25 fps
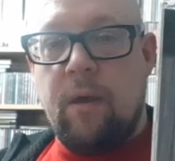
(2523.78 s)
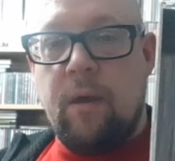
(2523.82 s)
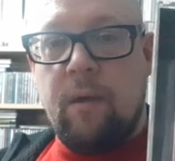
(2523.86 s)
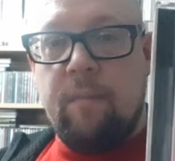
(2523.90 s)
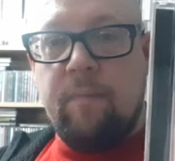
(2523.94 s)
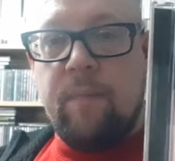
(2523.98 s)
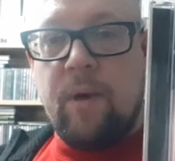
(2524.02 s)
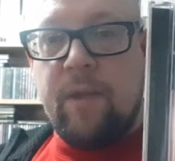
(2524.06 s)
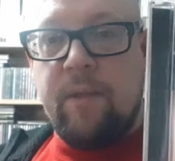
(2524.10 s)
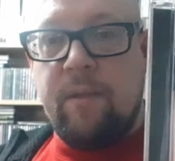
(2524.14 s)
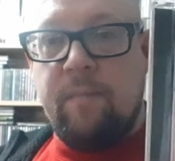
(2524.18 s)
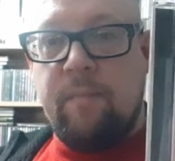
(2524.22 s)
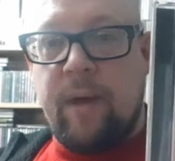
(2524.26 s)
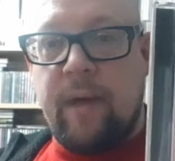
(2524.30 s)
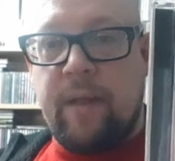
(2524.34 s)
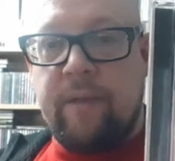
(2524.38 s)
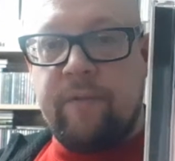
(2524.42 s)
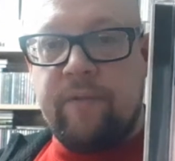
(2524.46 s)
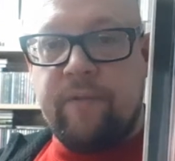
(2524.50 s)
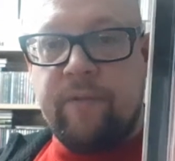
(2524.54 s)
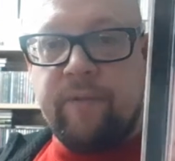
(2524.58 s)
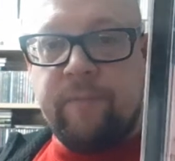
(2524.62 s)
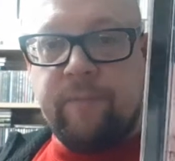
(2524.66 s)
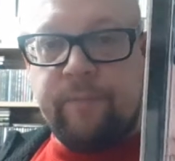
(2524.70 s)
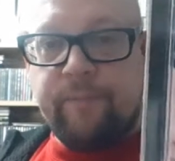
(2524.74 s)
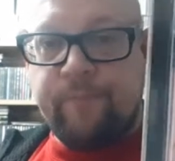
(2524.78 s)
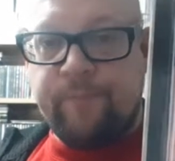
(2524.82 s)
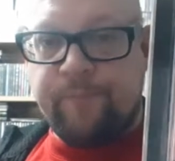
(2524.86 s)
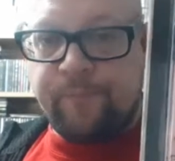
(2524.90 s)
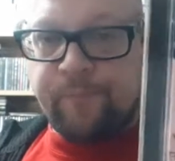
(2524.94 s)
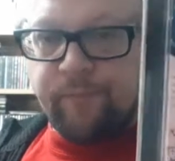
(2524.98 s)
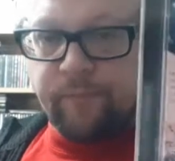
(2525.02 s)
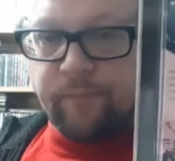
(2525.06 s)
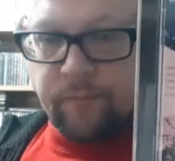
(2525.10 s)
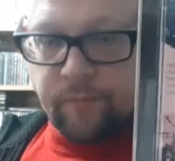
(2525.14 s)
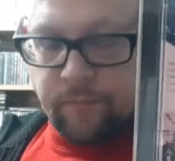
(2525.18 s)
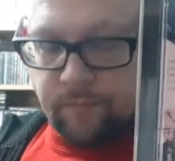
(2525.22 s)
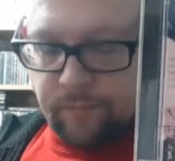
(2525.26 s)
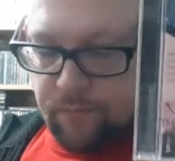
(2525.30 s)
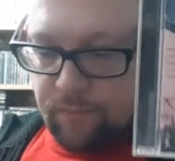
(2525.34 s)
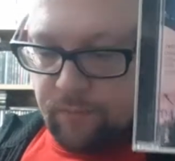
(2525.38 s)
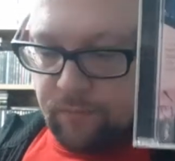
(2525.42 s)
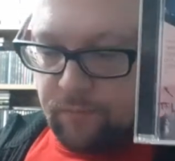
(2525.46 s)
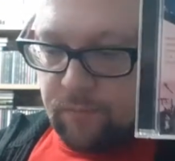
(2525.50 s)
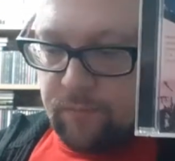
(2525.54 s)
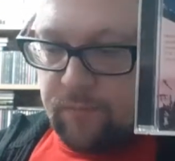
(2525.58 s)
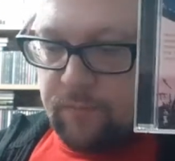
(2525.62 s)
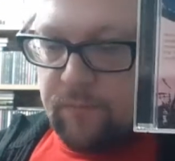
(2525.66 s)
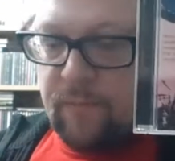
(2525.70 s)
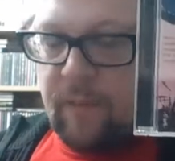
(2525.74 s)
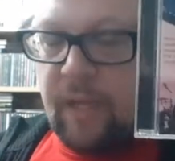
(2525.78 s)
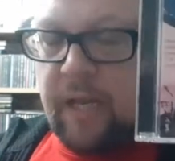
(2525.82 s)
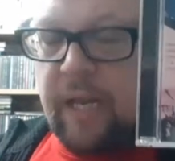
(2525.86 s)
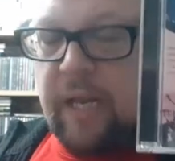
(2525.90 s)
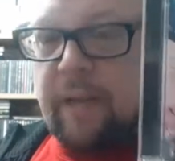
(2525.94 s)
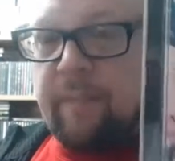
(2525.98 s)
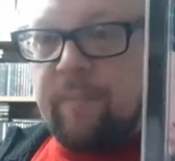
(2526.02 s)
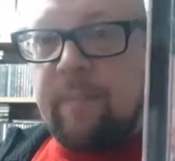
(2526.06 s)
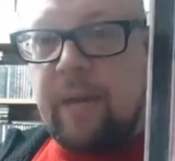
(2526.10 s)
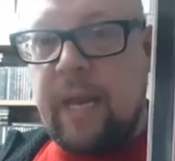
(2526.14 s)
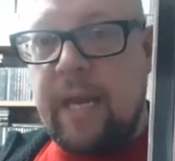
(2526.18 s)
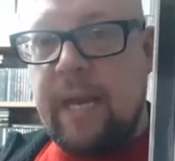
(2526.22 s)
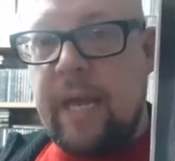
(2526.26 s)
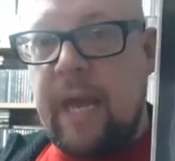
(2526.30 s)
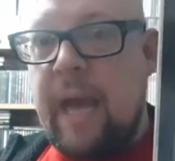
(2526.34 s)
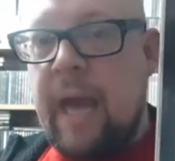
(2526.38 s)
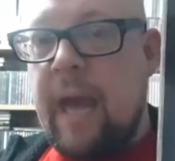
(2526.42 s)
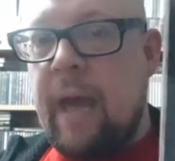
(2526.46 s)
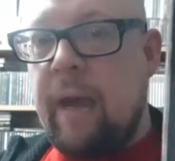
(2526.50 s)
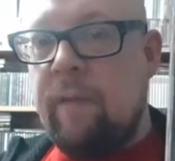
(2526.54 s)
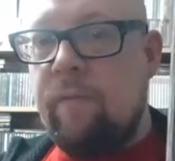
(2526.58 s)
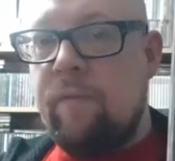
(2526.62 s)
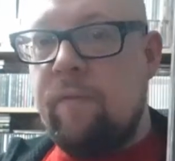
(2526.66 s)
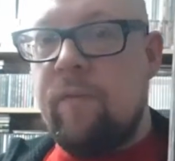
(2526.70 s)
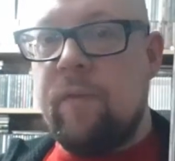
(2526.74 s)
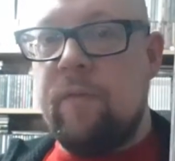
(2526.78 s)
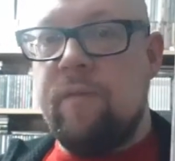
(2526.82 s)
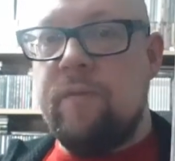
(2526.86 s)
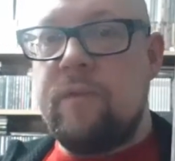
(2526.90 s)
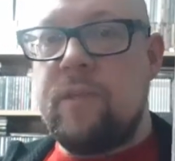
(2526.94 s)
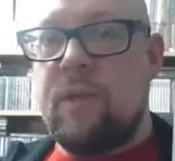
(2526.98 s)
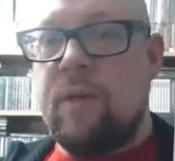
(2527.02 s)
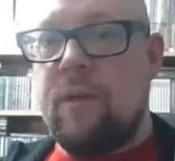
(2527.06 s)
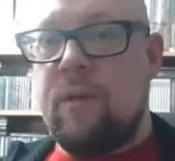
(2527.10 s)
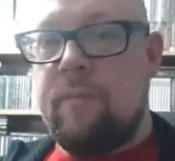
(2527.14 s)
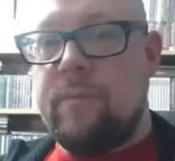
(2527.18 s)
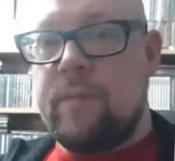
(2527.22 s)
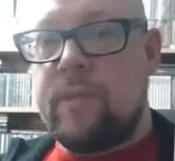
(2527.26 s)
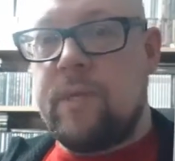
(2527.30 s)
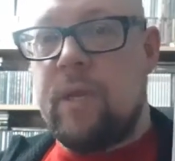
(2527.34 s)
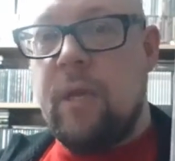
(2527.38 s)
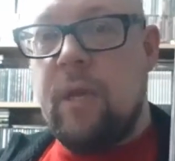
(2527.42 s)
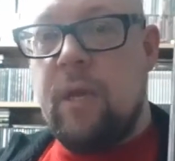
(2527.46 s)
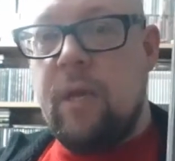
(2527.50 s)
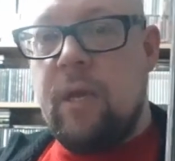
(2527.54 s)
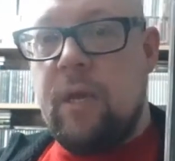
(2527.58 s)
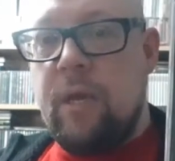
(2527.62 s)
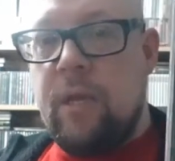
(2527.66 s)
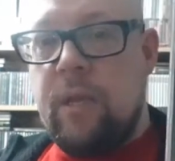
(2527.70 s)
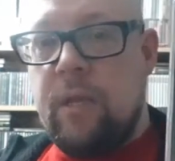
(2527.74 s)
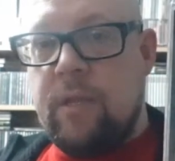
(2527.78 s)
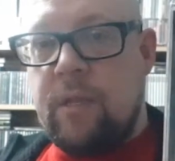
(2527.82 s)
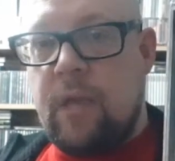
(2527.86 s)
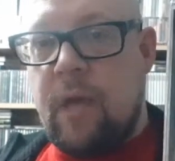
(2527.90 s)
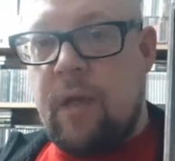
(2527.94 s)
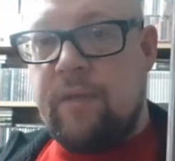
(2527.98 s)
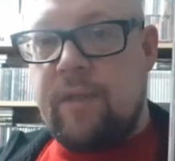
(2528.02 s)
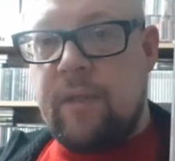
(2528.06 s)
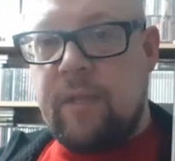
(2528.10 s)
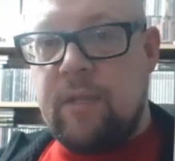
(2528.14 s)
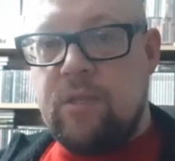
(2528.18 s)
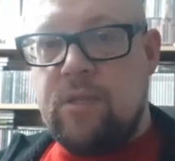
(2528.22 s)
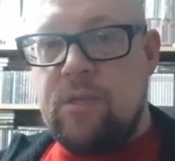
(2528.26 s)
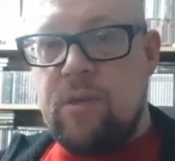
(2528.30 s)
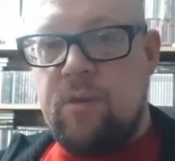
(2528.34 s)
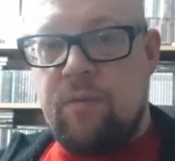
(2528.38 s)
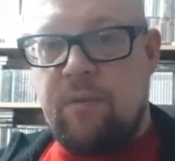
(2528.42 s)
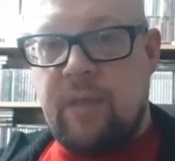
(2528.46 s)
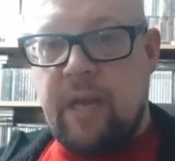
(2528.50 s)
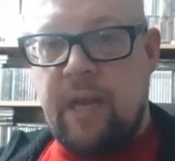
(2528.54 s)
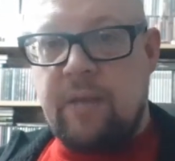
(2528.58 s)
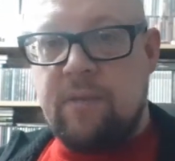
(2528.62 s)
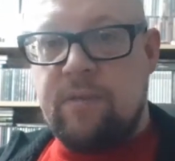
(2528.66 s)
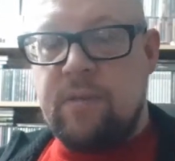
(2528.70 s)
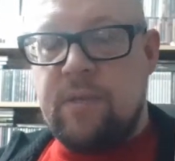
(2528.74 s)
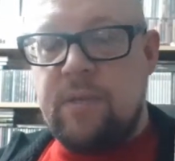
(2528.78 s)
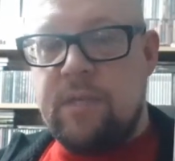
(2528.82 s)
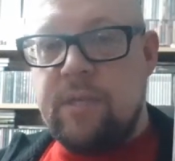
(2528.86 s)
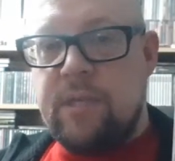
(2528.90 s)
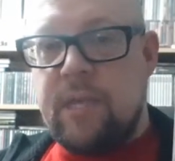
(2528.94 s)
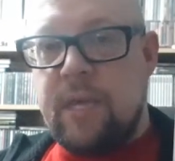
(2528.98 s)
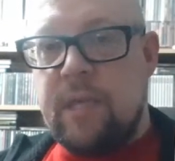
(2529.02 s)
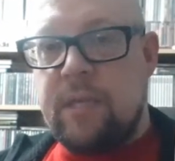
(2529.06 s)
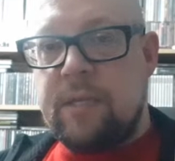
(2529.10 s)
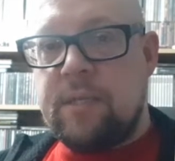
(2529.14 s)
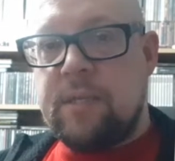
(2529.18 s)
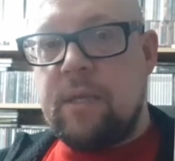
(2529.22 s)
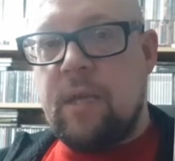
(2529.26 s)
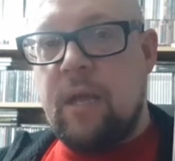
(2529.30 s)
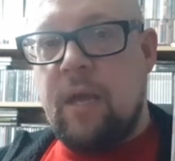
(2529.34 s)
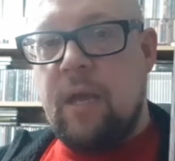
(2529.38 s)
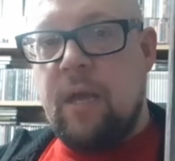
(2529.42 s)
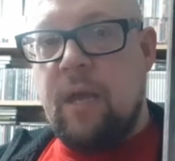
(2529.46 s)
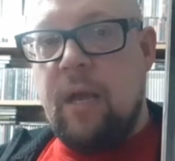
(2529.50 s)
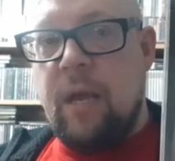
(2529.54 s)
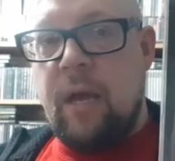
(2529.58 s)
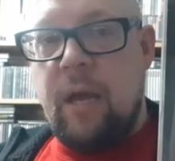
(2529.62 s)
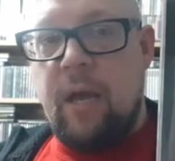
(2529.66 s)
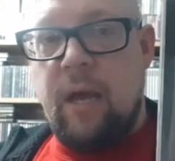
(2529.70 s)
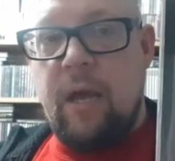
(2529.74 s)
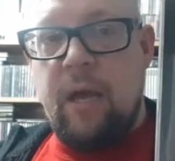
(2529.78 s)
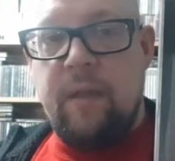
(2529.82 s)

uh, by the band. They played it a handful of times in, I think, 2006 uh,